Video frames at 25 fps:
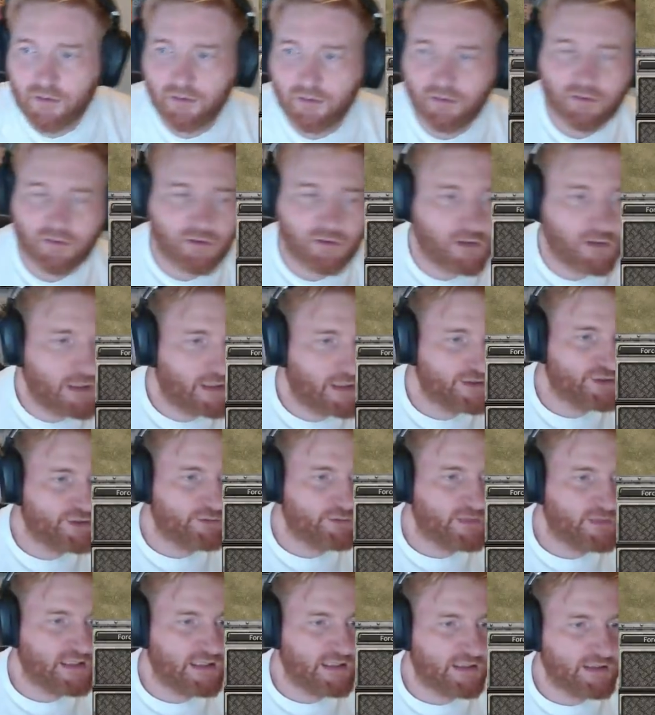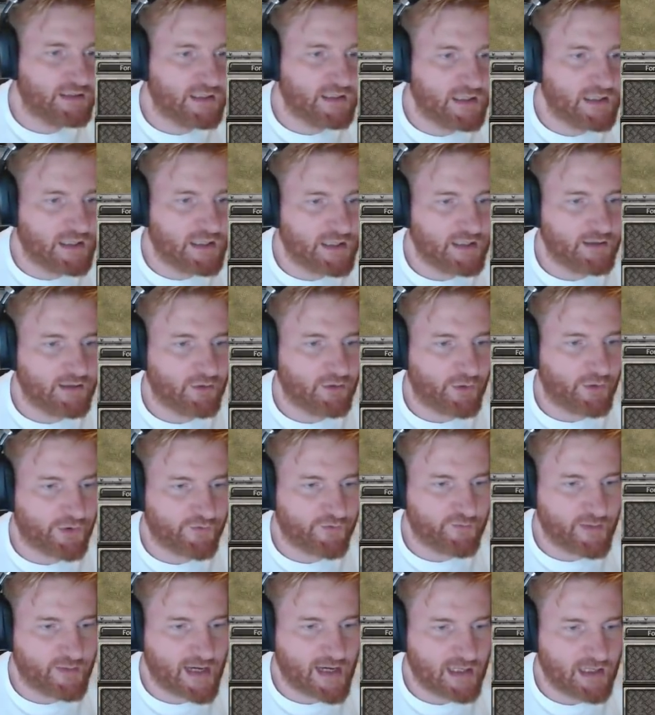You mean order of
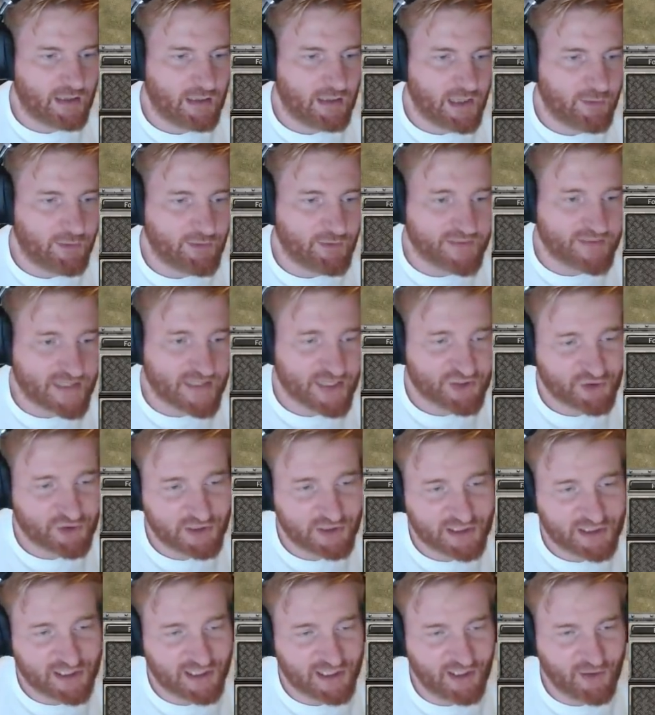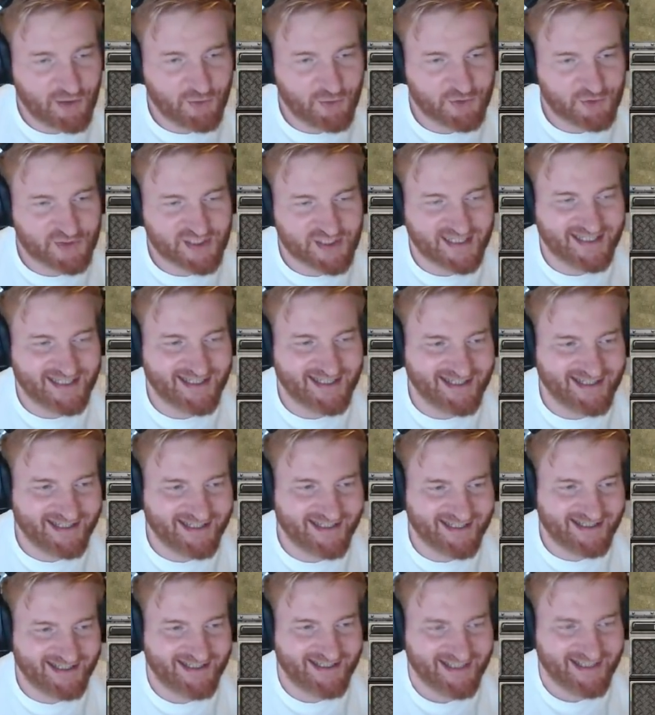battle? I was actually close
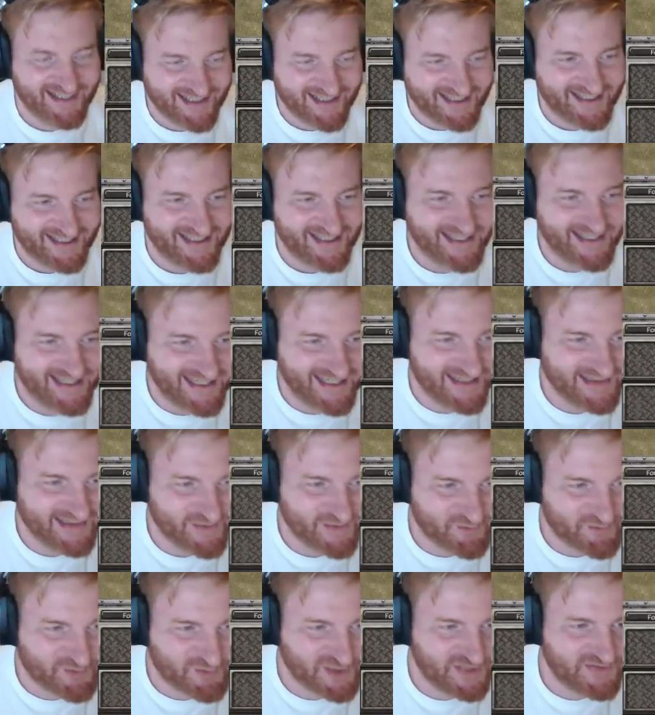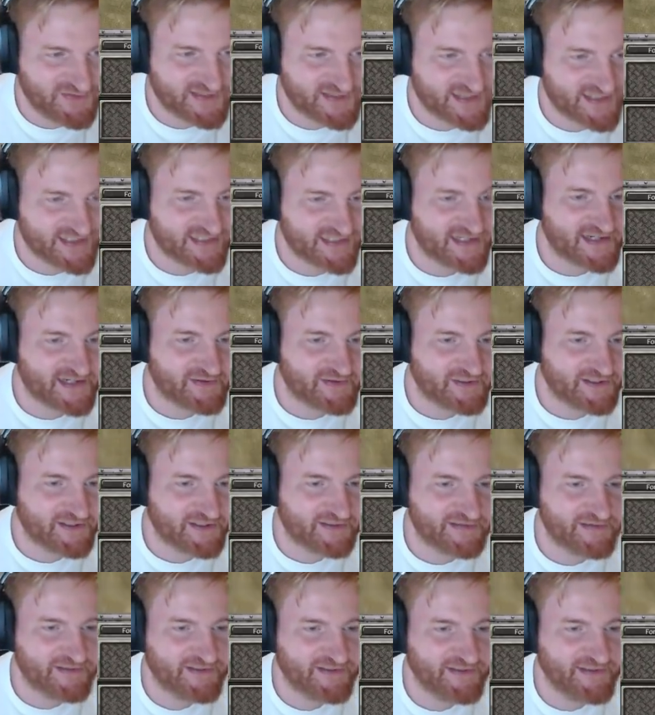in the previous scenario,
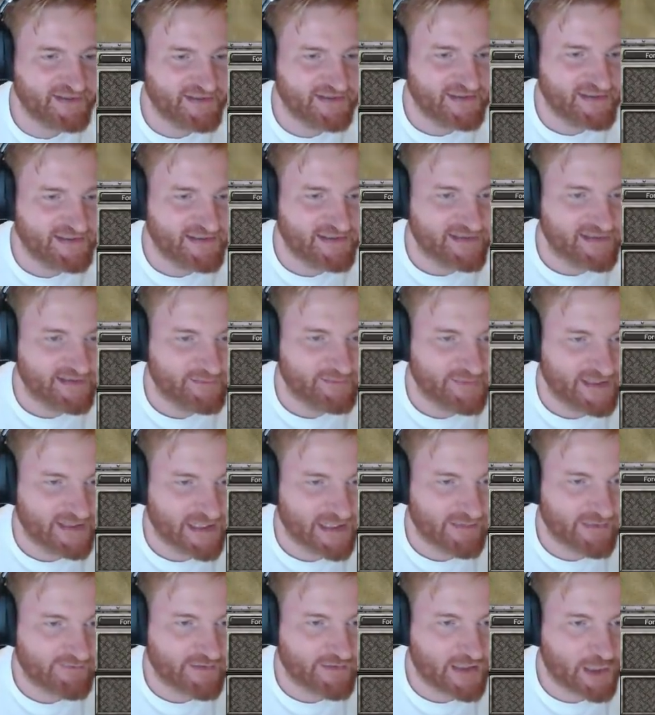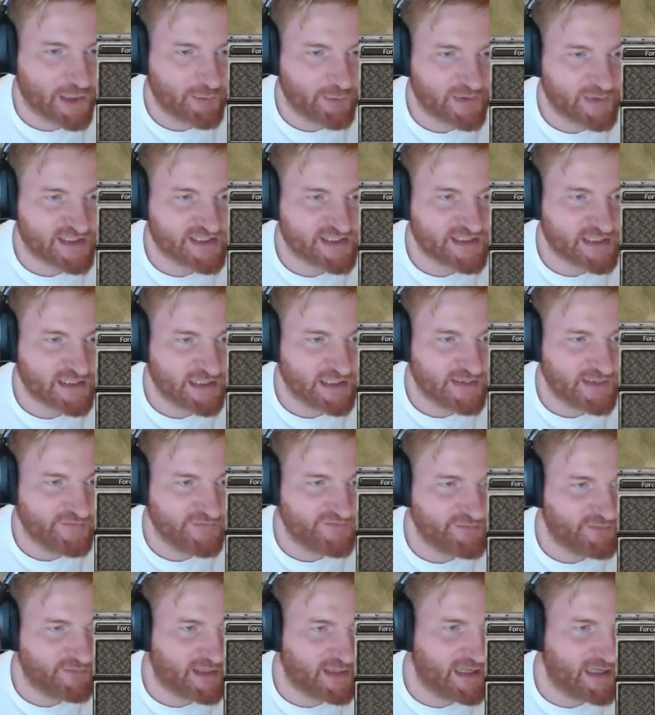but I was
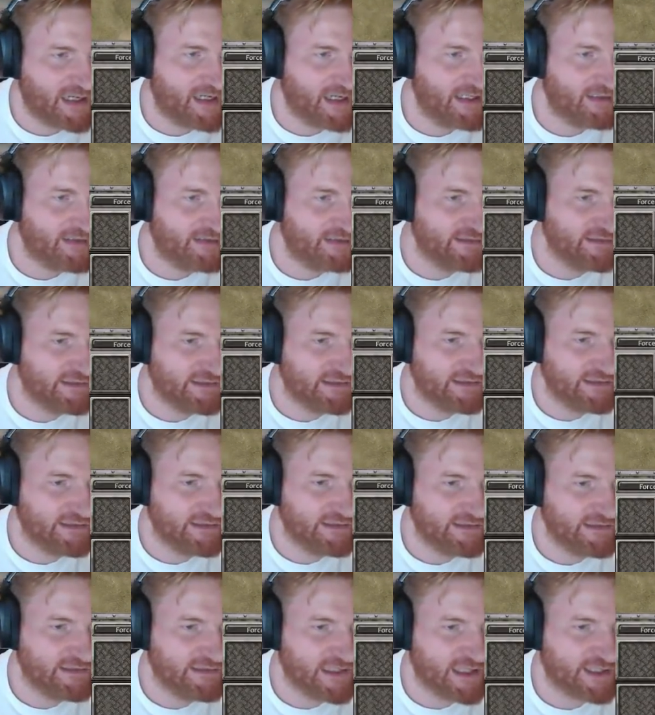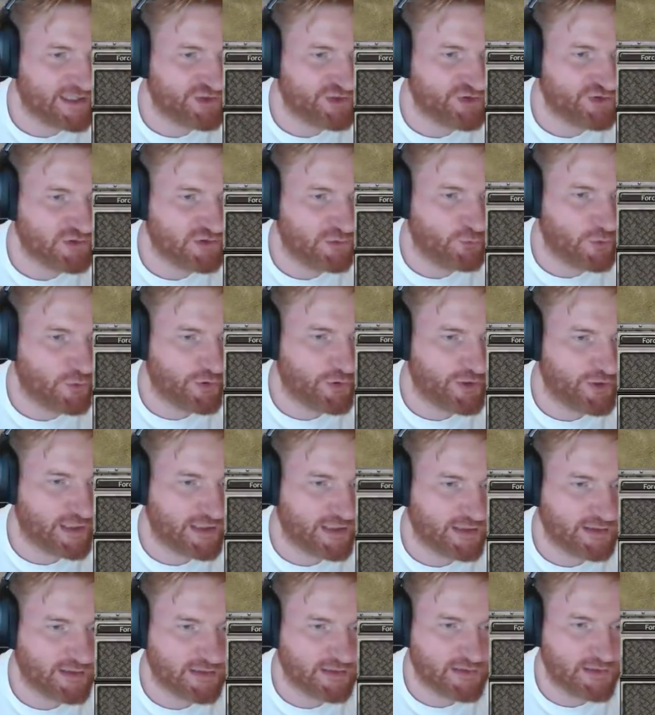saved by the actual
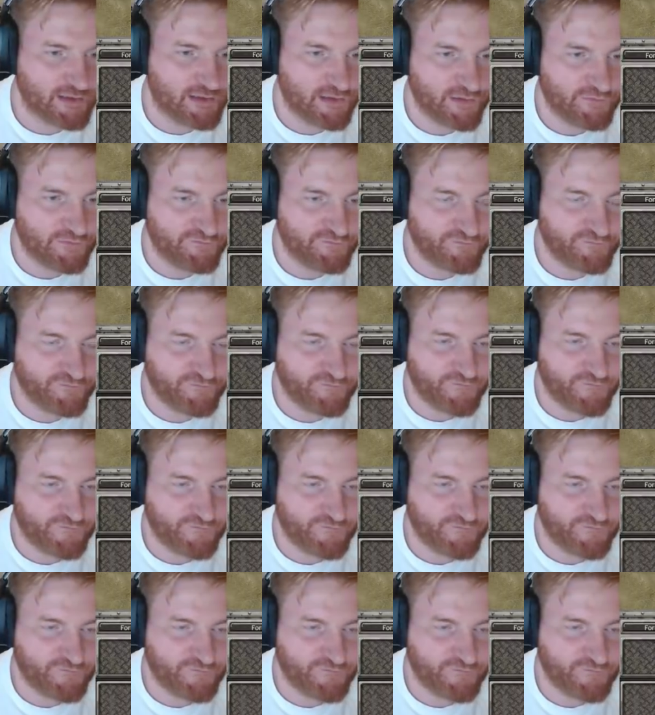wording of